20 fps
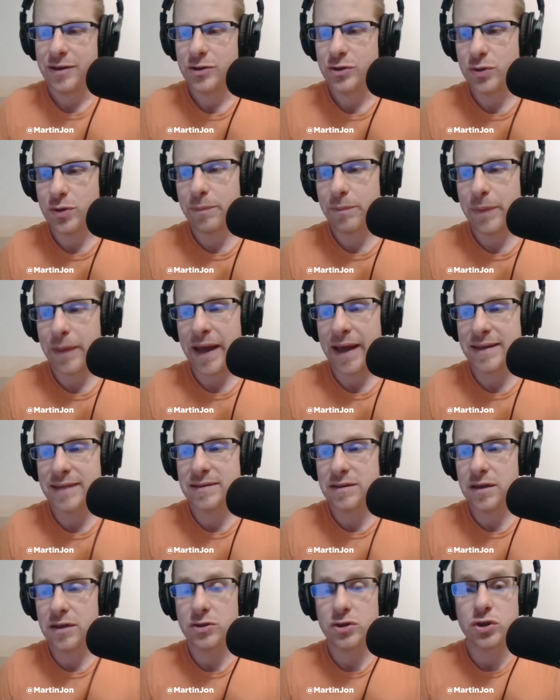Trump
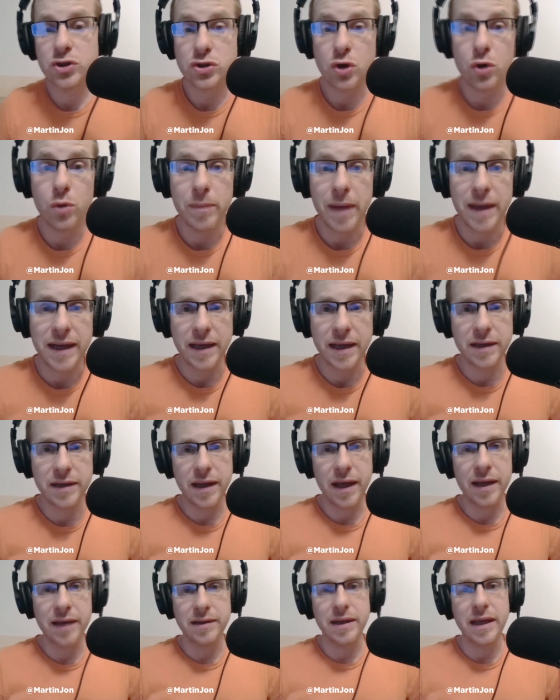has done so many,
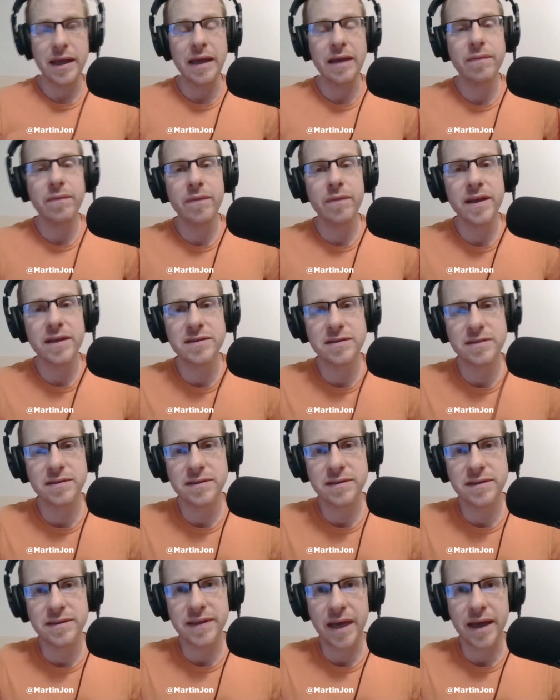and in
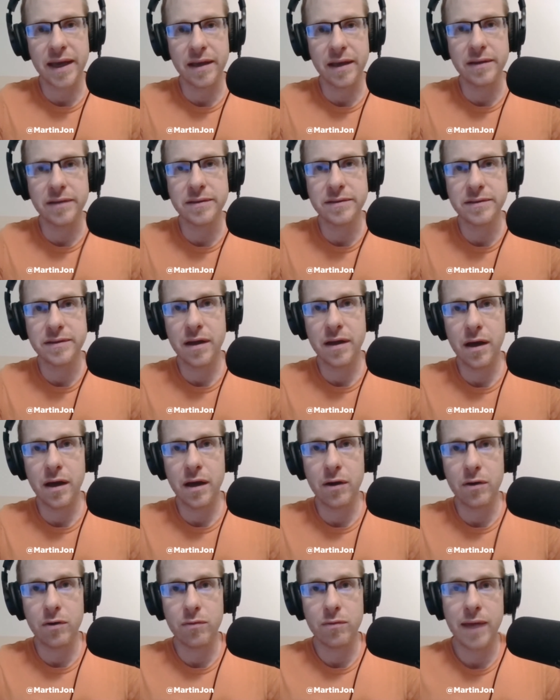this second
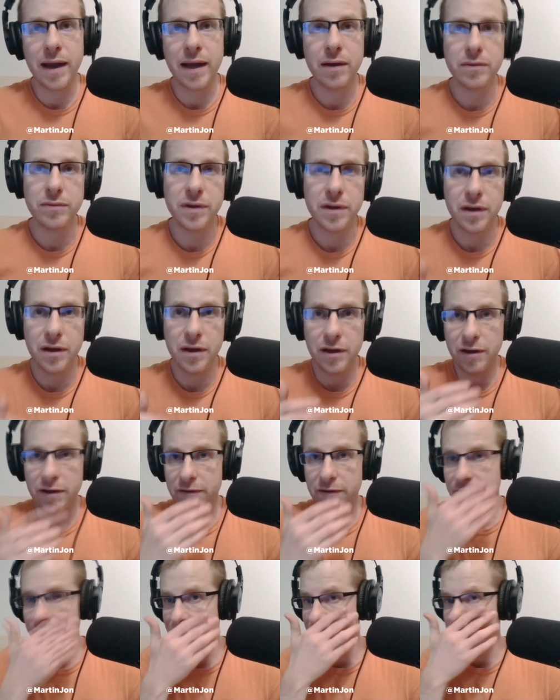round
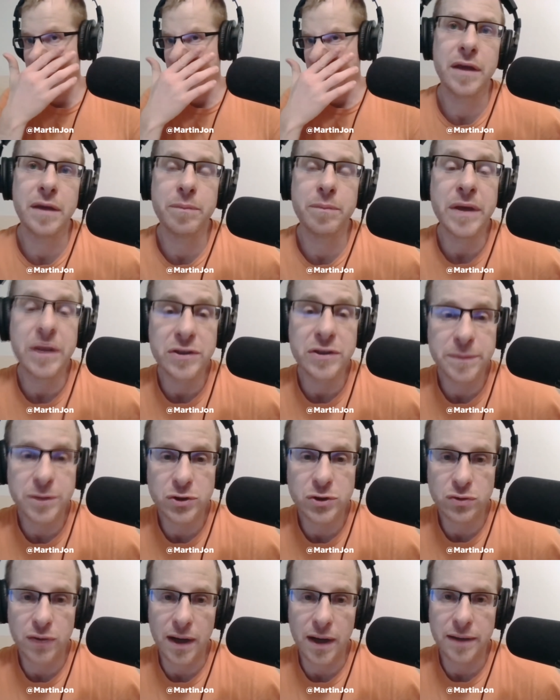of the impeachment